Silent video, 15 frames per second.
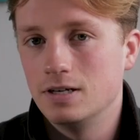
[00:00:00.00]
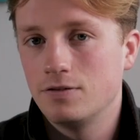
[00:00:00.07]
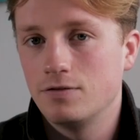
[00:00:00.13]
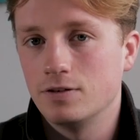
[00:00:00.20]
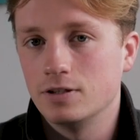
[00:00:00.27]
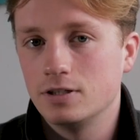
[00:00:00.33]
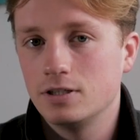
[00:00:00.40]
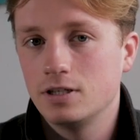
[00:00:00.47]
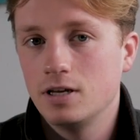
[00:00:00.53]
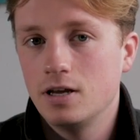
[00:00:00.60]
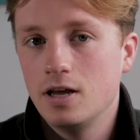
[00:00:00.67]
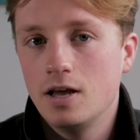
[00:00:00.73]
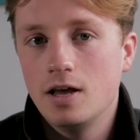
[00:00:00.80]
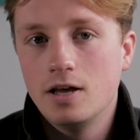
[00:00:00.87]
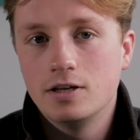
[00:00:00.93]
difference.
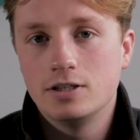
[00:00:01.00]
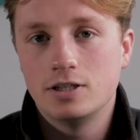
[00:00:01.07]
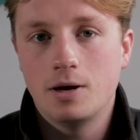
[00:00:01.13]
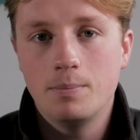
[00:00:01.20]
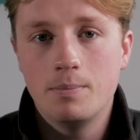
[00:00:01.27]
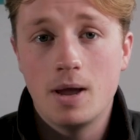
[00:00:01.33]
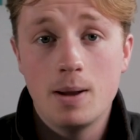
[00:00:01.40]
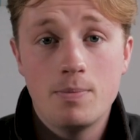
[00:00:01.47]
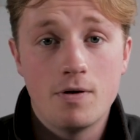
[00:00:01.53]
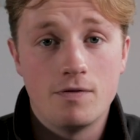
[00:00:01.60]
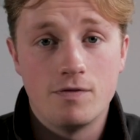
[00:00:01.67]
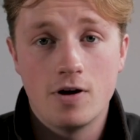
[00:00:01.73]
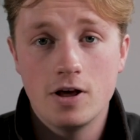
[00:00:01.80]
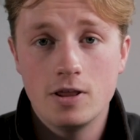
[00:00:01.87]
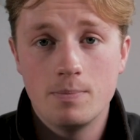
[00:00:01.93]
Some may
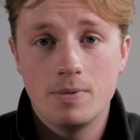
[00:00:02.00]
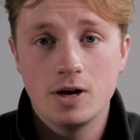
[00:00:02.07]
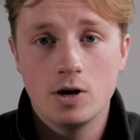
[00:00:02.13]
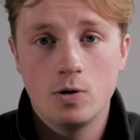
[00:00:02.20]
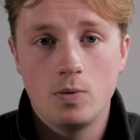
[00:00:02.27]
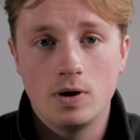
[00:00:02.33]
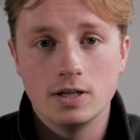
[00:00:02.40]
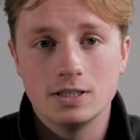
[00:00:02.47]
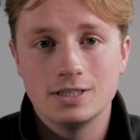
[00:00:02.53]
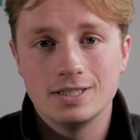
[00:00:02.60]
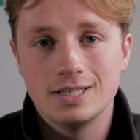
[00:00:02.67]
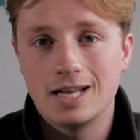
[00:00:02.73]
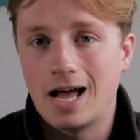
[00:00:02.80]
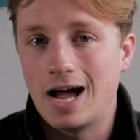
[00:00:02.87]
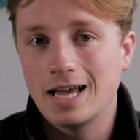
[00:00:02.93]
prefer the bigger ones,
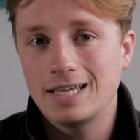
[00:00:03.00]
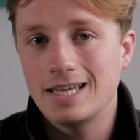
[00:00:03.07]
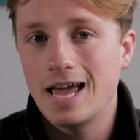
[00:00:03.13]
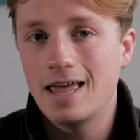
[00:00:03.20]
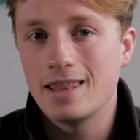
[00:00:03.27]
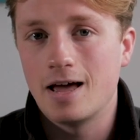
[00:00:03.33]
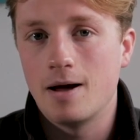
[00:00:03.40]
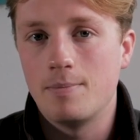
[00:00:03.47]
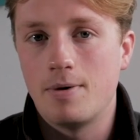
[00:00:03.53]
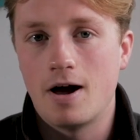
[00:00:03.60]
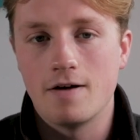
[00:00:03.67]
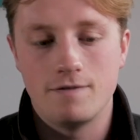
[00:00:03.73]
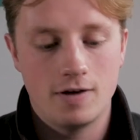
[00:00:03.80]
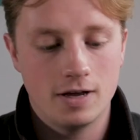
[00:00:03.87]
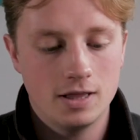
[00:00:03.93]
and I get that, but
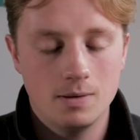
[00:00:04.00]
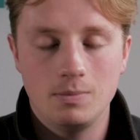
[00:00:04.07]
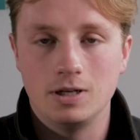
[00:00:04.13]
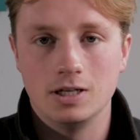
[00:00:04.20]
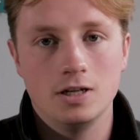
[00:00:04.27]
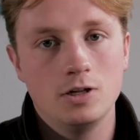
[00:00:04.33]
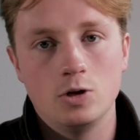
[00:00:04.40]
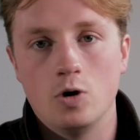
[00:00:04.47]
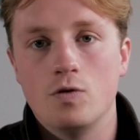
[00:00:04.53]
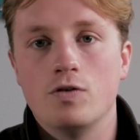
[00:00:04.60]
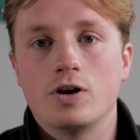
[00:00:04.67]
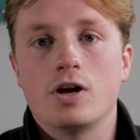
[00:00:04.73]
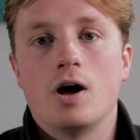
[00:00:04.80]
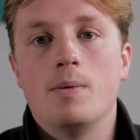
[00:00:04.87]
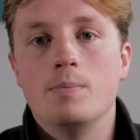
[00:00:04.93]
I find them a little over
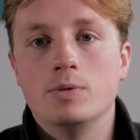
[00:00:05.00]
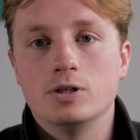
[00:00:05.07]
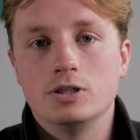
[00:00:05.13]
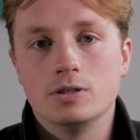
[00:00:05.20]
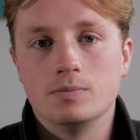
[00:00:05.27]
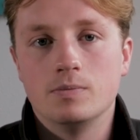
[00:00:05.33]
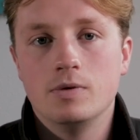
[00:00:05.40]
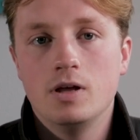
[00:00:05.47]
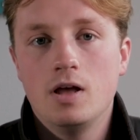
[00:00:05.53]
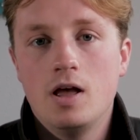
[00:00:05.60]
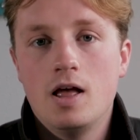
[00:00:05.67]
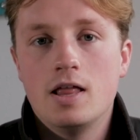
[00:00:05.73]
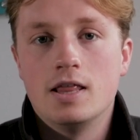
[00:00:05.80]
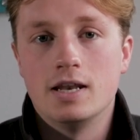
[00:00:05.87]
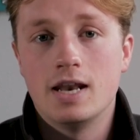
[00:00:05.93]
cumbersome.
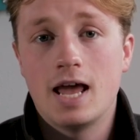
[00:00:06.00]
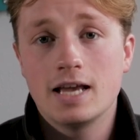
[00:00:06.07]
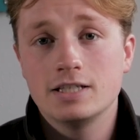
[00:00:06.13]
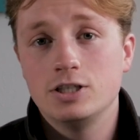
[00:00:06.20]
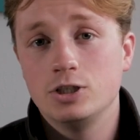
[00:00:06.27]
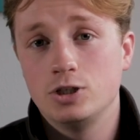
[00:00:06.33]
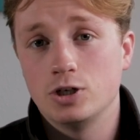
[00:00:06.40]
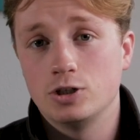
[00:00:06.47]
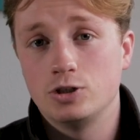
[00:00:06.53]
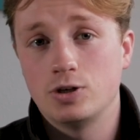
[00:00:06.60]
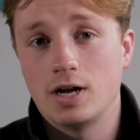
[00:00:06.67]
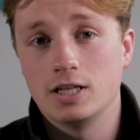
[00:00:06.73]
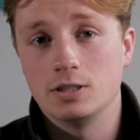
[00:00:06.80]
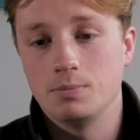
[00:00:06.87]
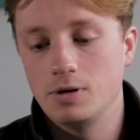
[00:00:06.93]
The next is your
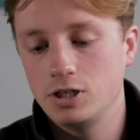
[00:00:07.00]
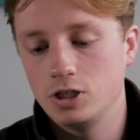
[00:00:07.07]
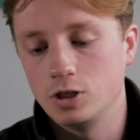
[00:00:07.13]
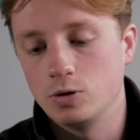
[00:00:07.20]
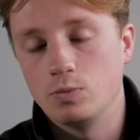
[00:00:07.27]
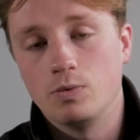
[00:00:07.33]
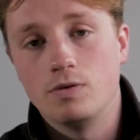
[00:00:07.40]
transmission.